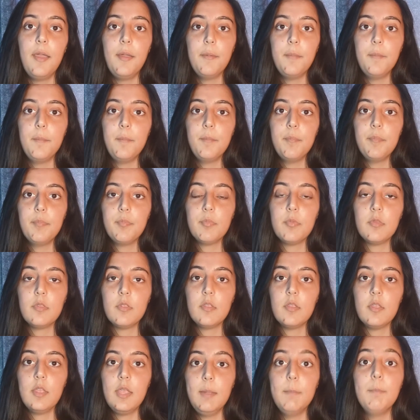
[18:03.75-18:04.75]

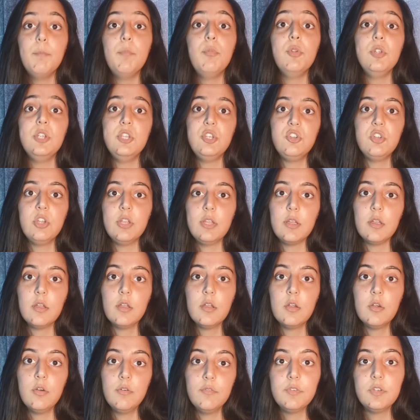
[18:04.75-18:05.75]
in
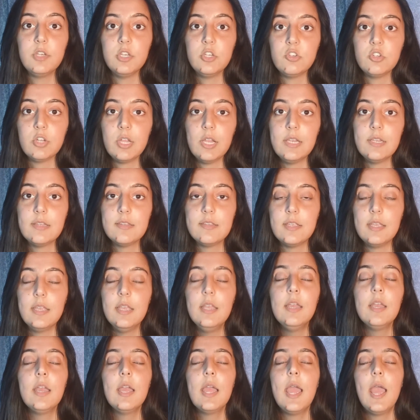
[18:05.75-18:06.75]
breaching
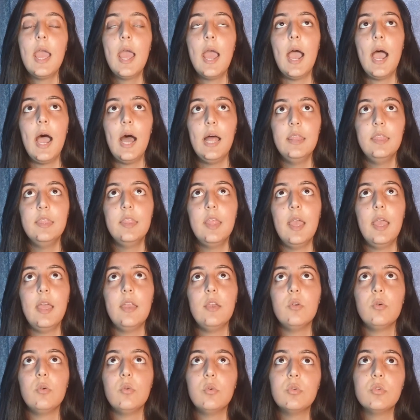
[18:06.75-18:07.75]
confidentiality. And
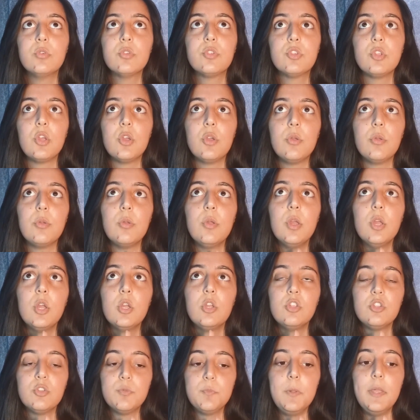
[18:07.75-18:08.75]
then also
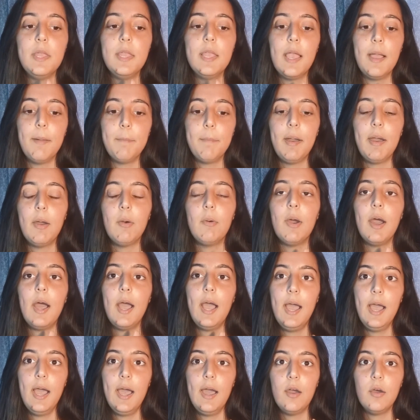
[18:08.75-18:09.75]
speak about
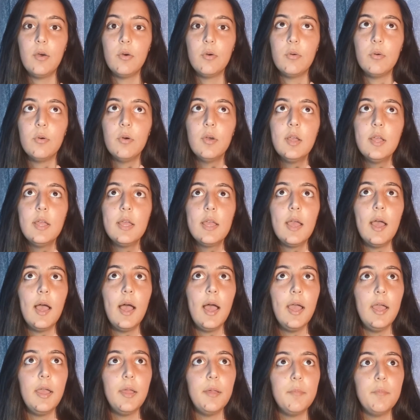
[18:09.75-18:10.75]
how
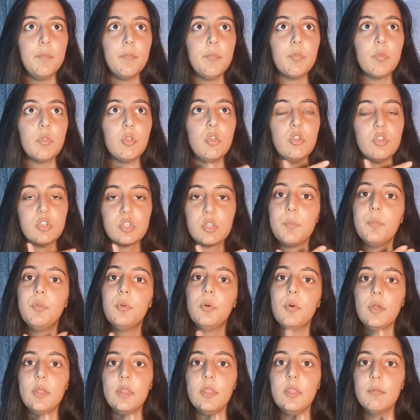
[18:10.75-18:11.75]
you
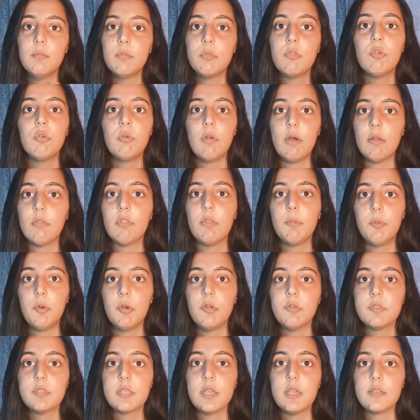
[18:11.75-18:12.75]
supported them throughout the
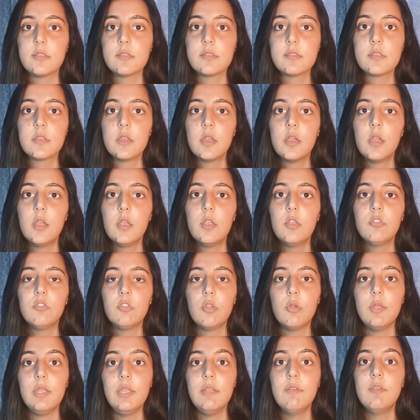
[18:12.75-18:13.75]
process.
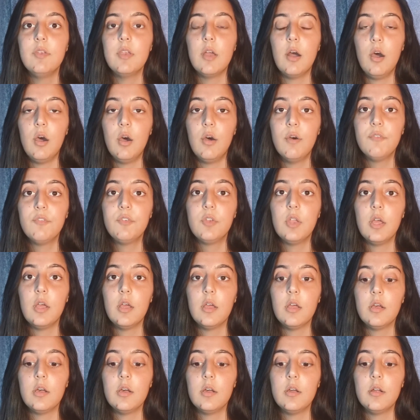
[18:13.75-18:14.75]
So even
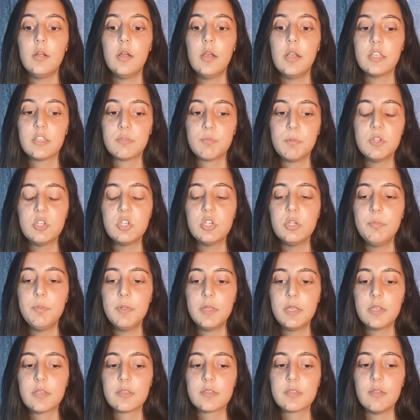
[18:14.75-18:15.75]
after, especially
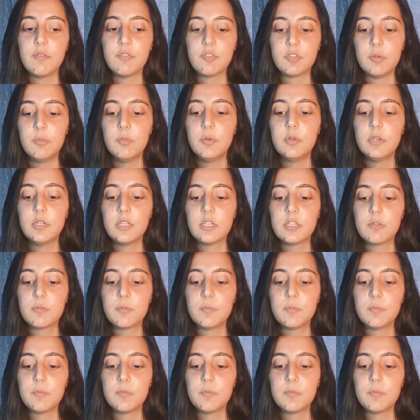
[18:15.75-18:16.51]
because if someone